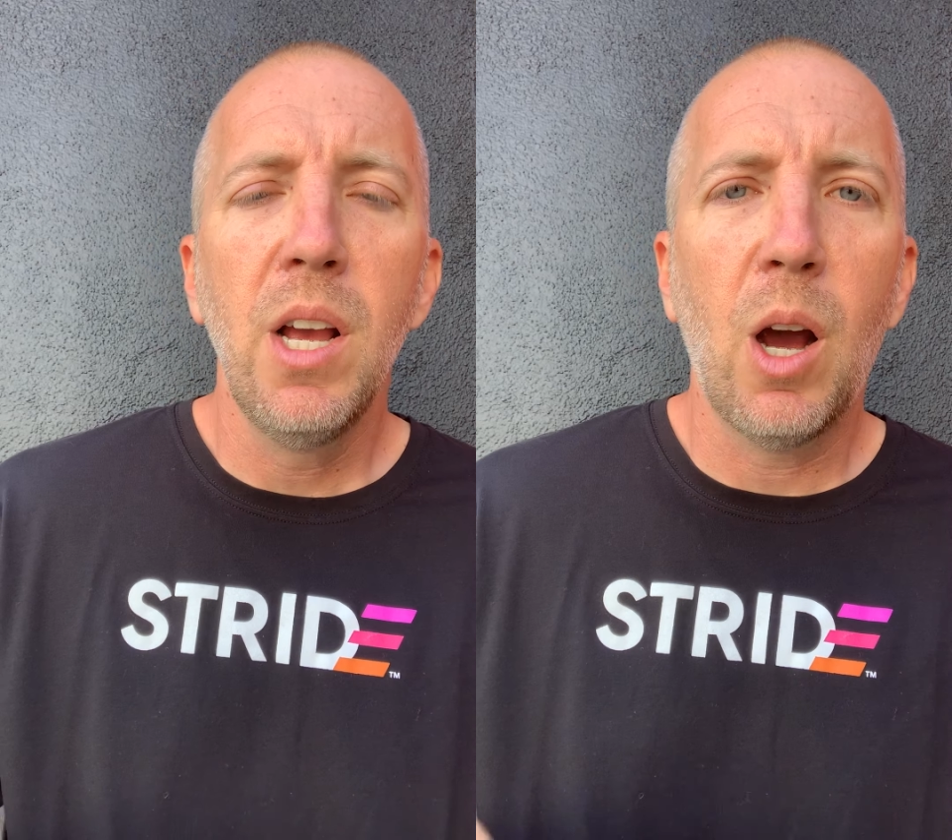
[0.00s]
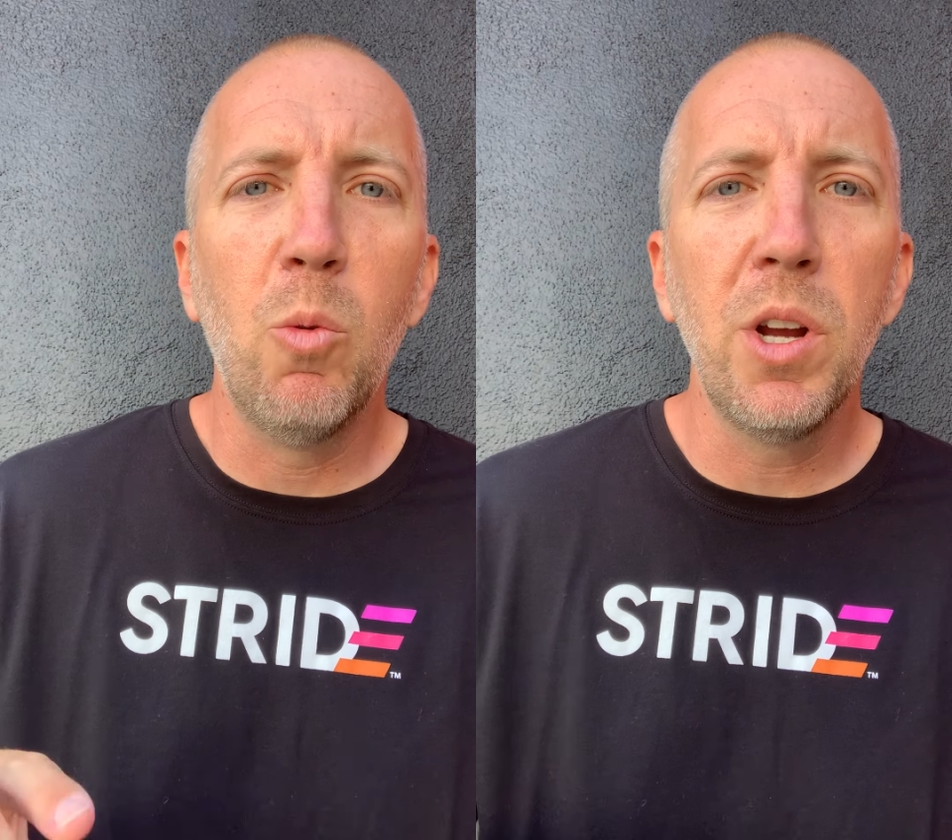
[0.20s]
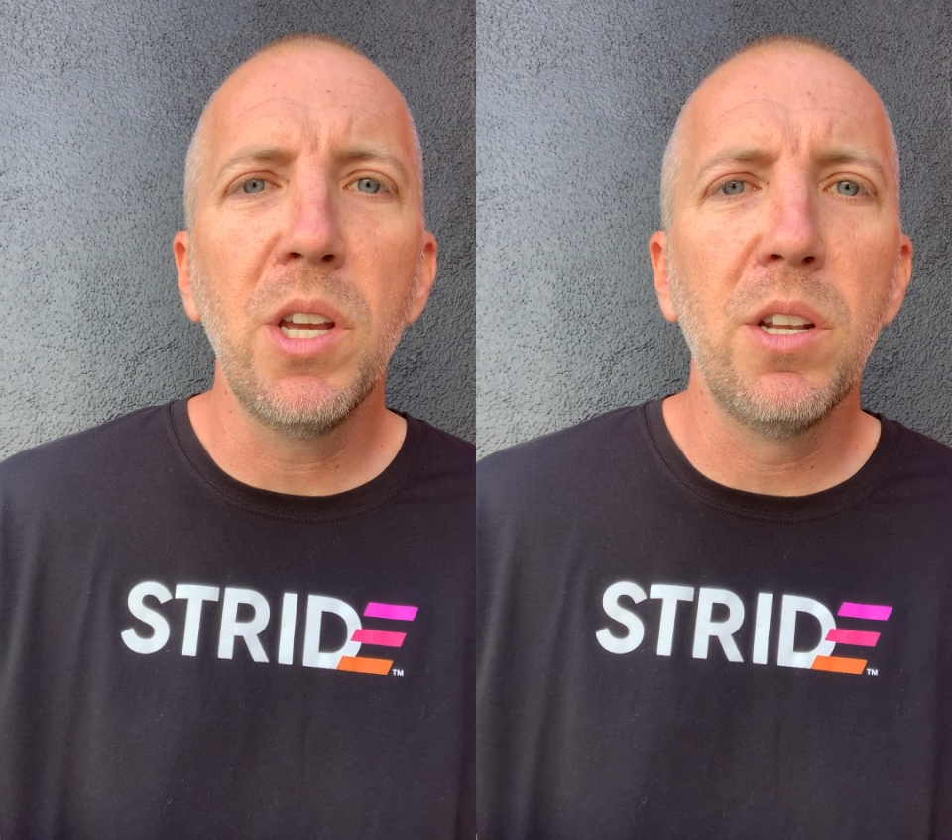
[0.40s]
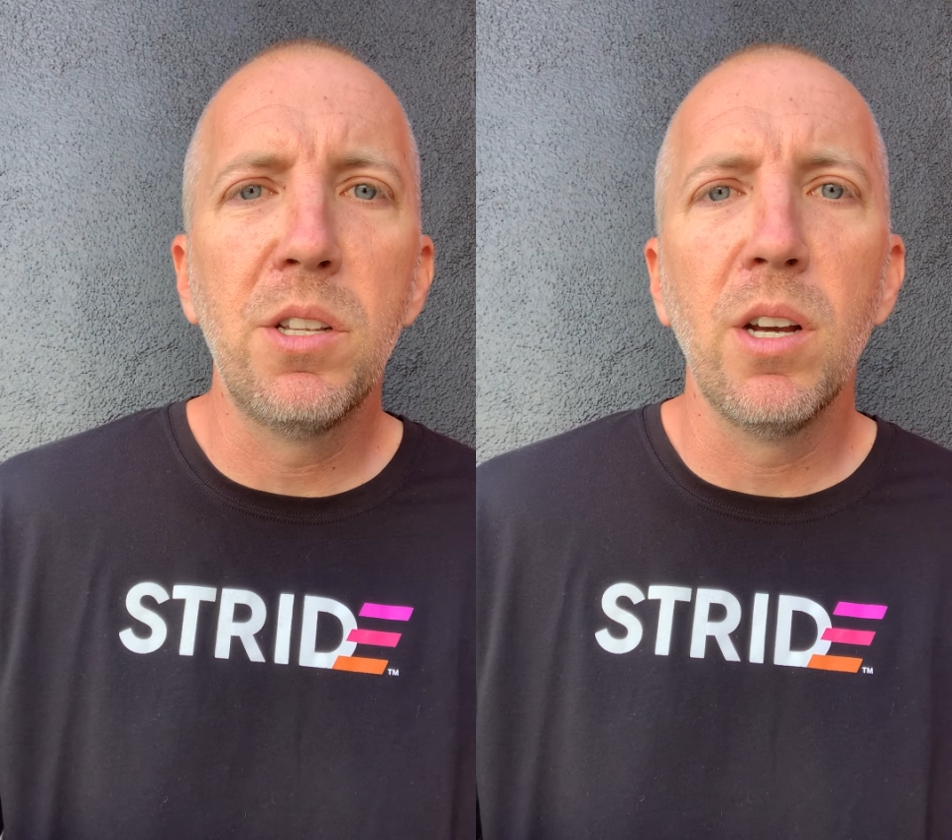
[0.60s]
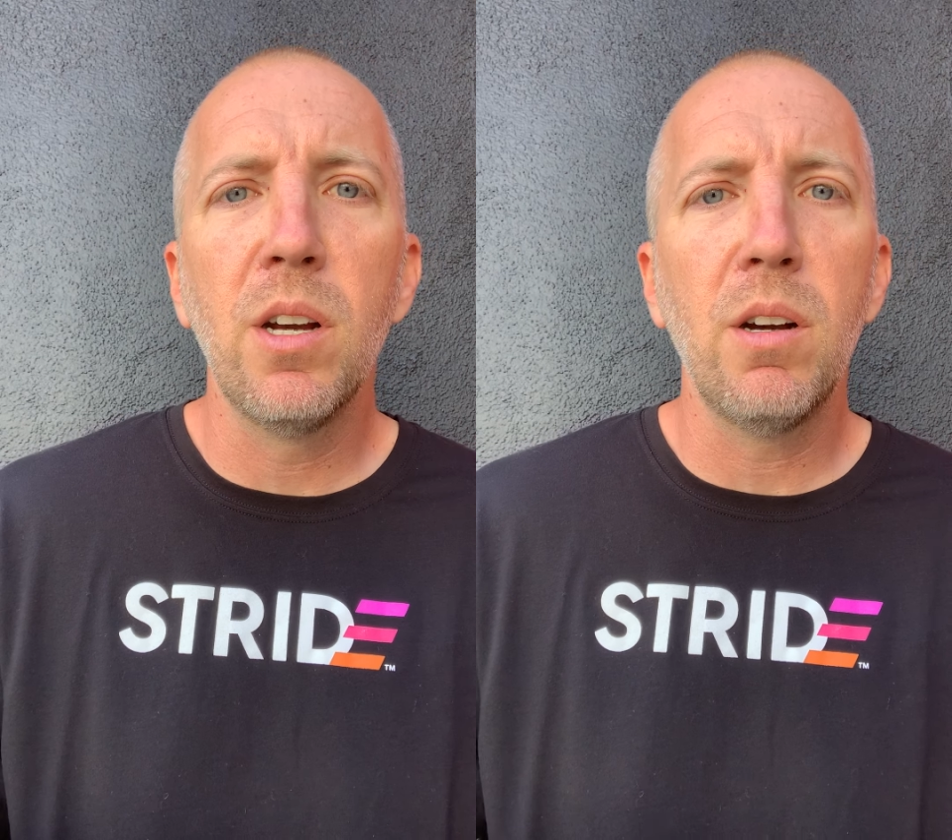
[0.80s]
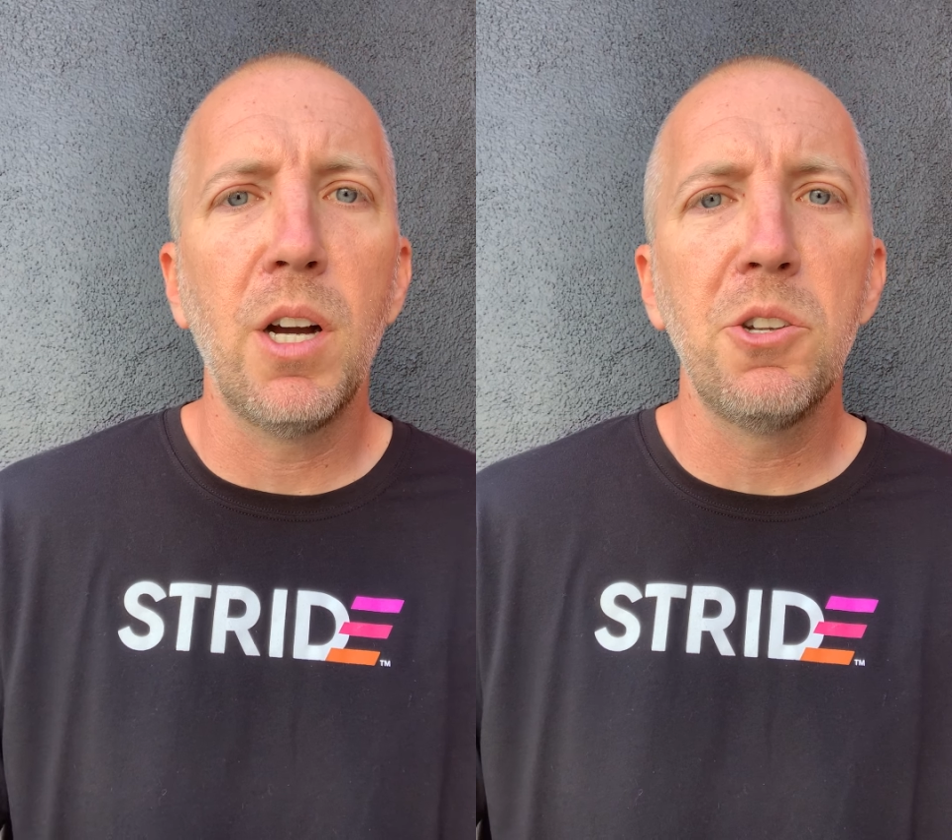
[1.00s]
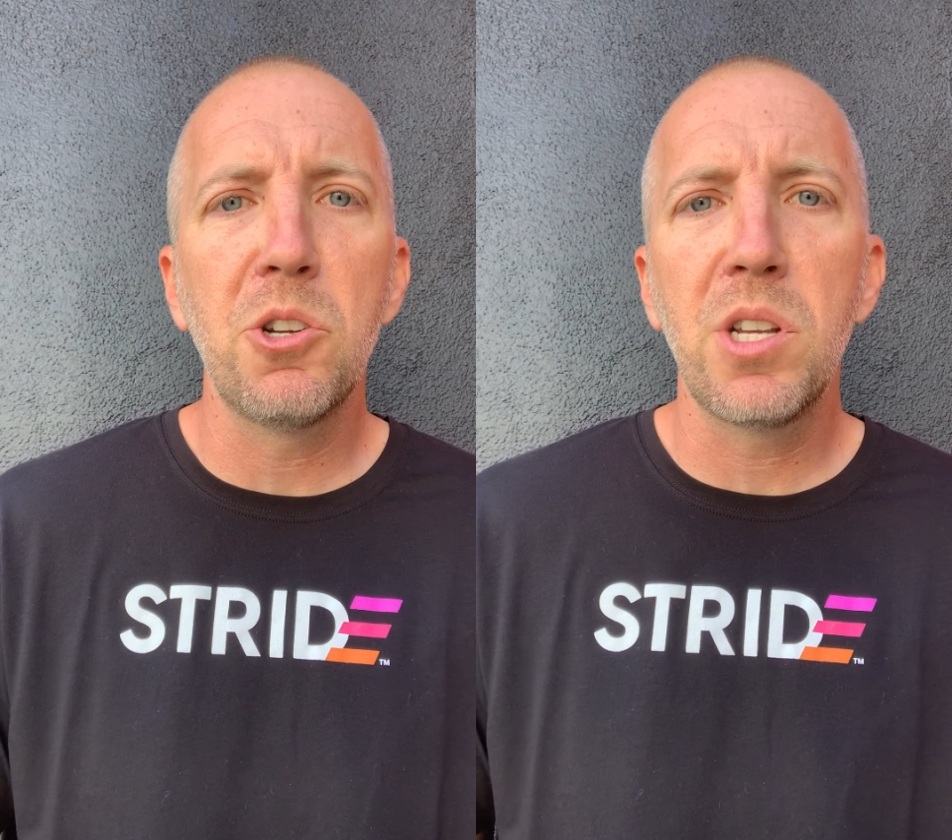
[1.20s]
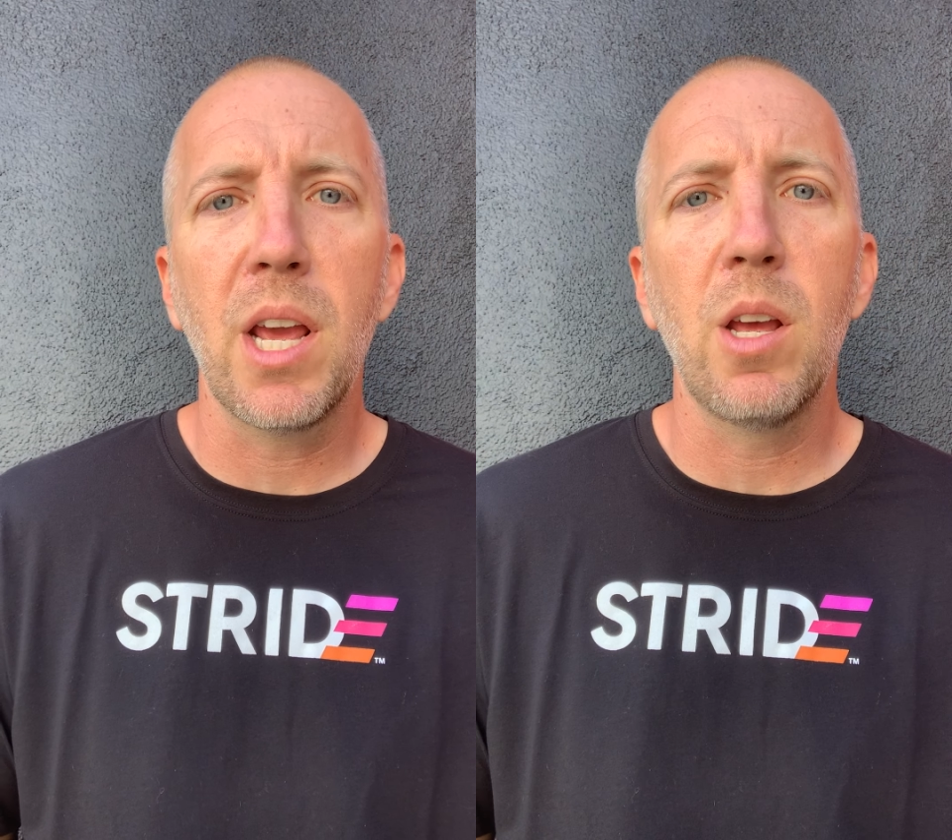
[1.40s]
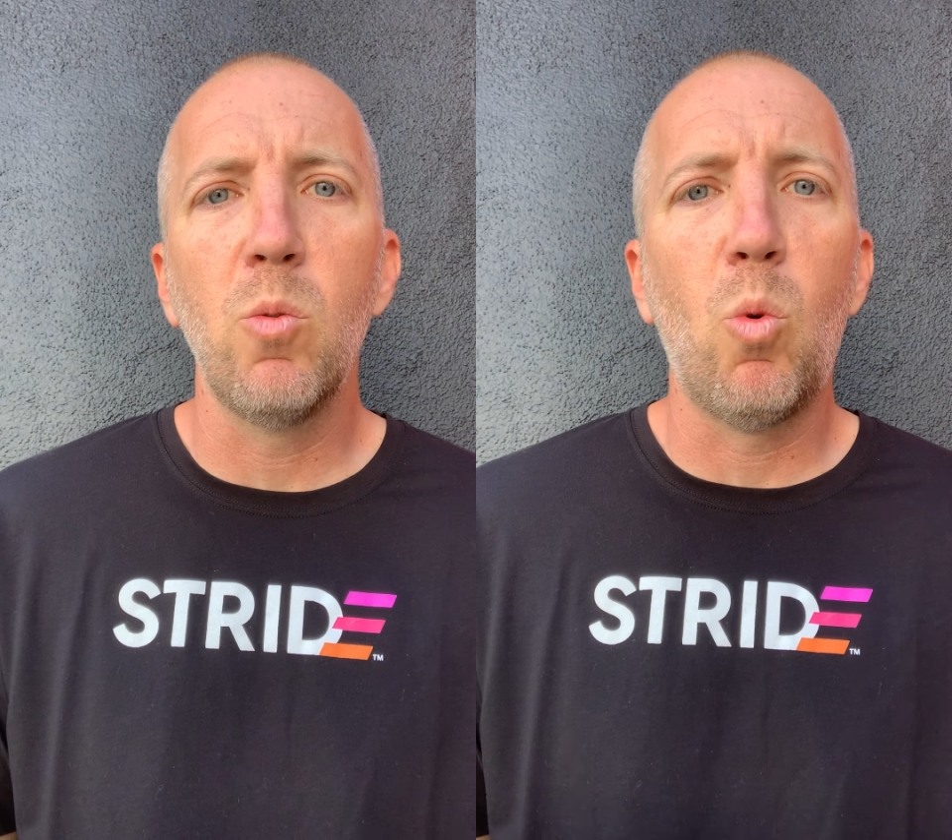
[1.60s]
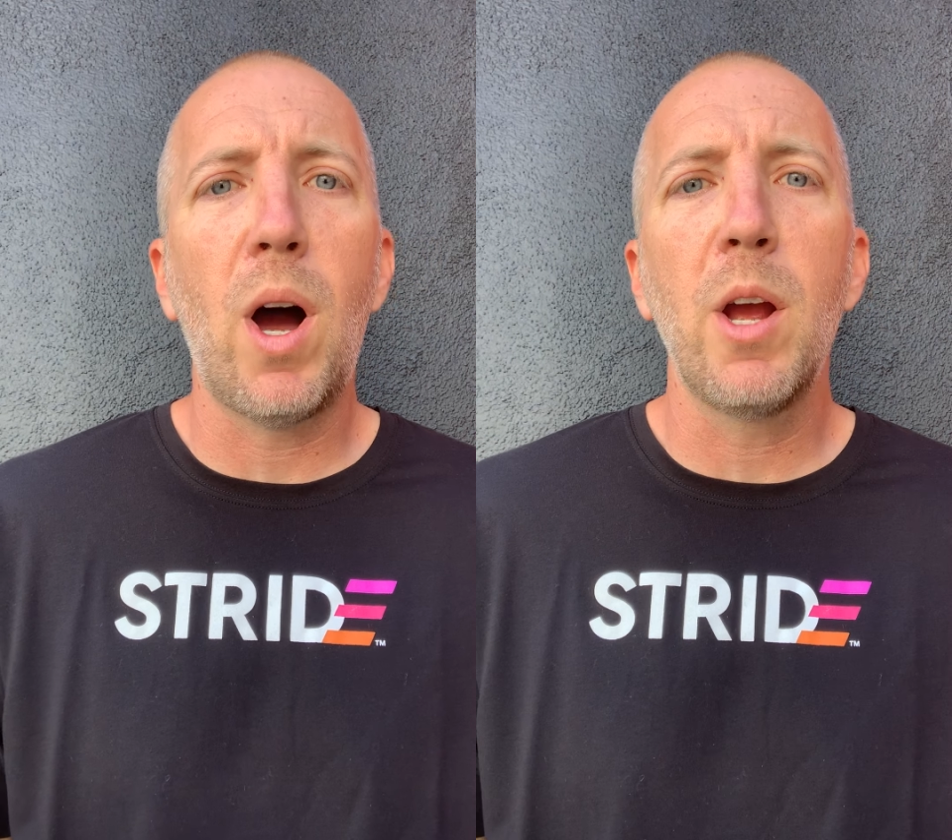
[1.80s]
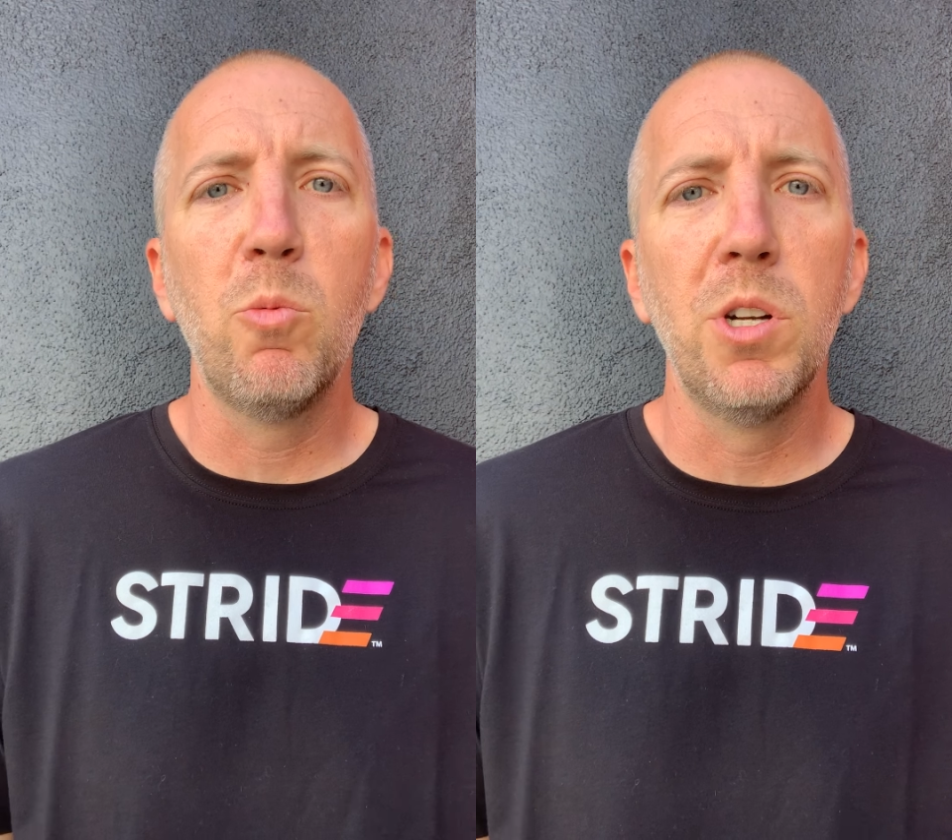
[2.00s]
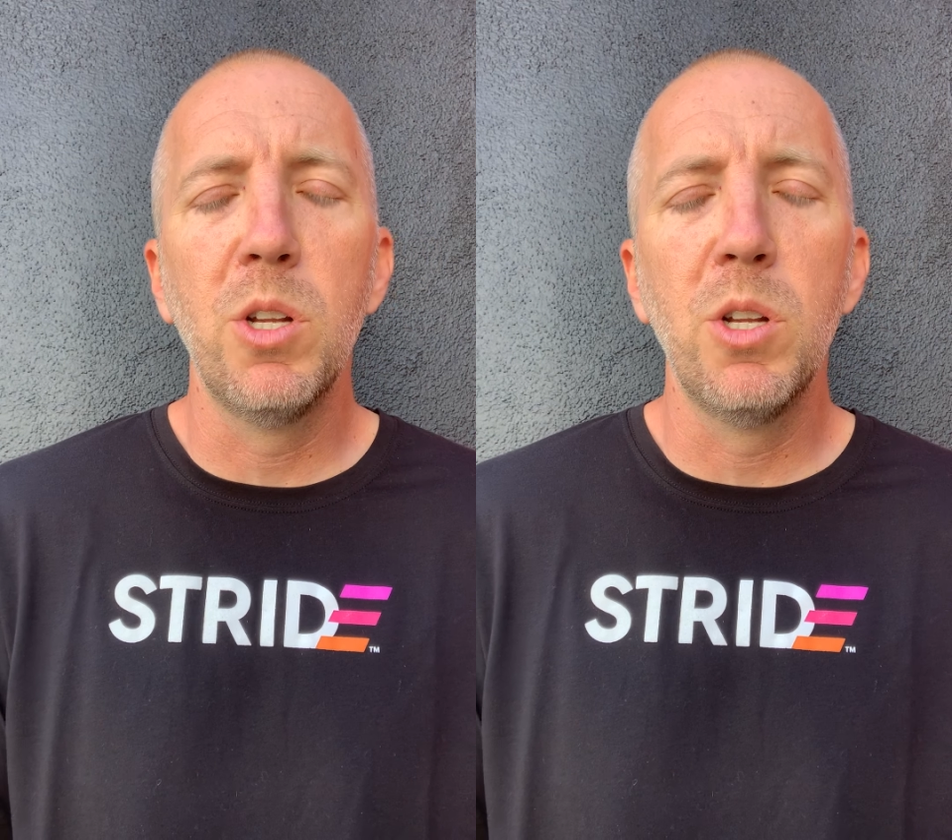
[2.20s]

want you to understand why we're